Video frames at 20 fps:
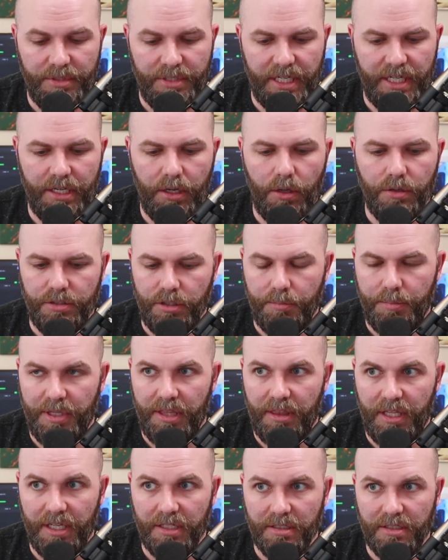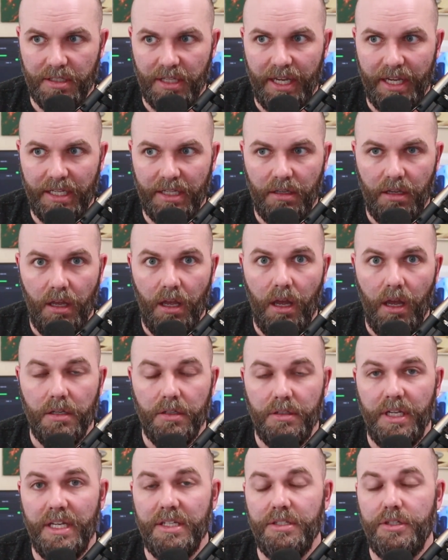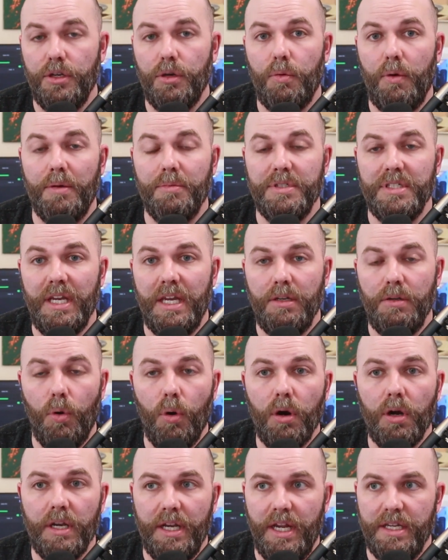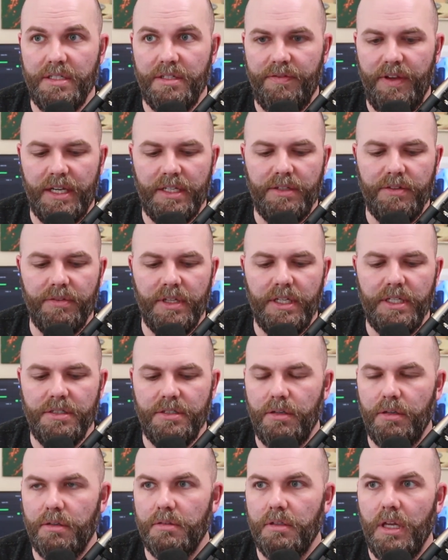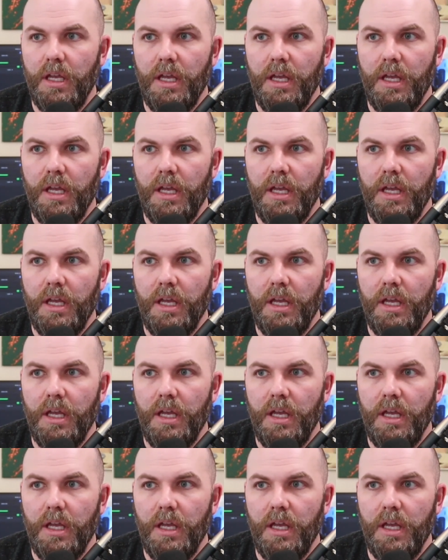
It can also be things like, is your website organized effectively? So